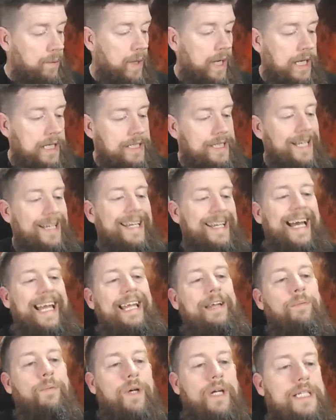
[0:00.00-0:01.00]

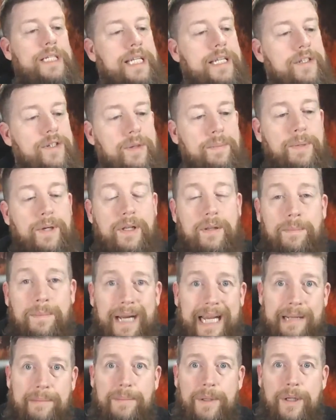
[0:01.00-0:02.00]
Today what I did is I put the
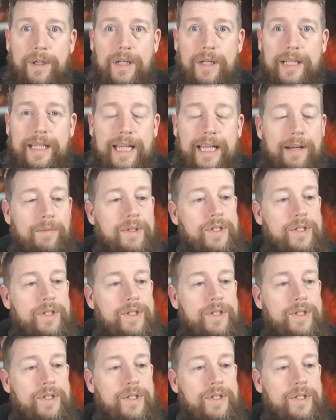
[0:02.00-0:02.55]
black bottle in there,